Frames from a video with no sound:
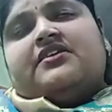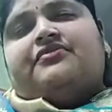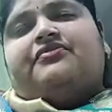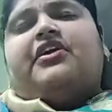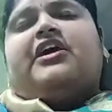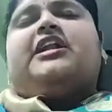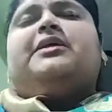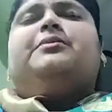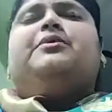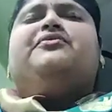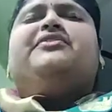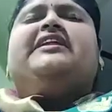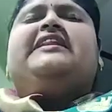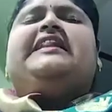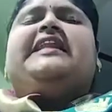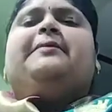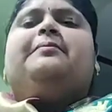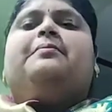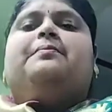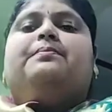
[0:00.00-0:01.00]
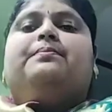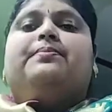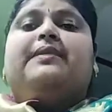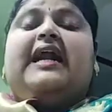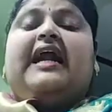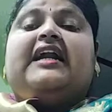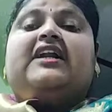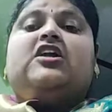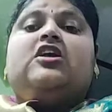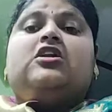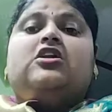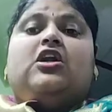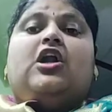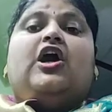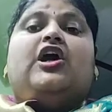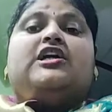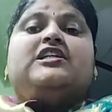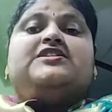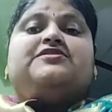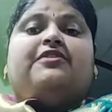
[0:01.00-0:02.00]
for removing the blood
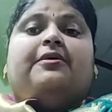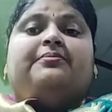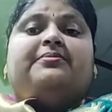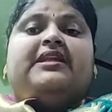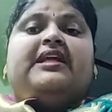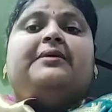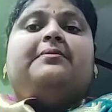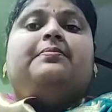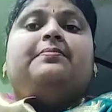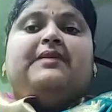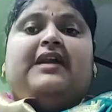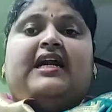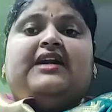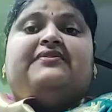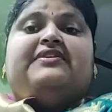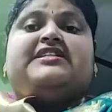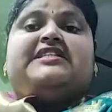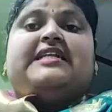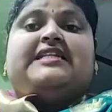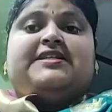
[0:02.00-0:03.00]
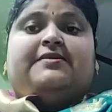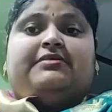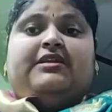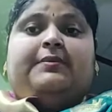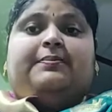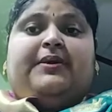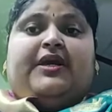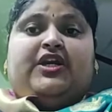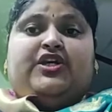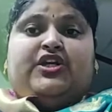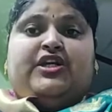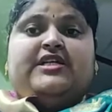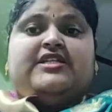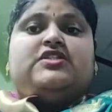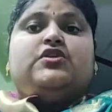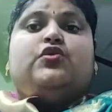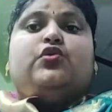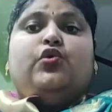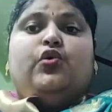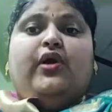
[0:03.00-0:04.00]
clots from the blood vessels of the
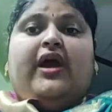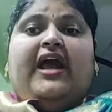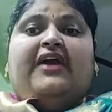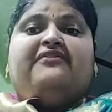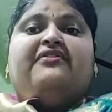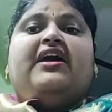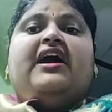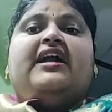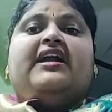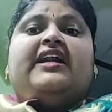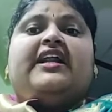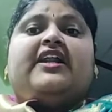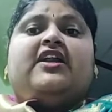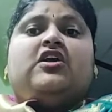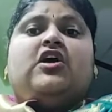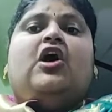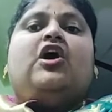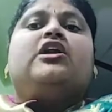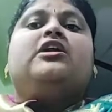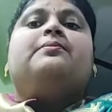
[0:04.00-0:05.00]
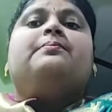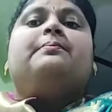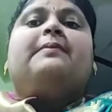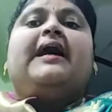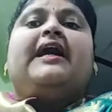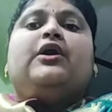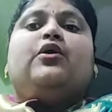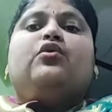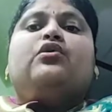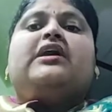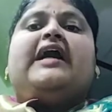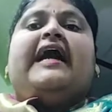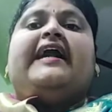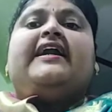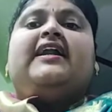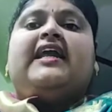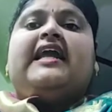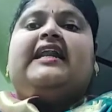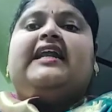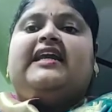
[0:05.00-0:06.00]
patients who have undergone
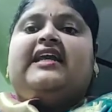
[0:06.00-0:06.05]
myocardial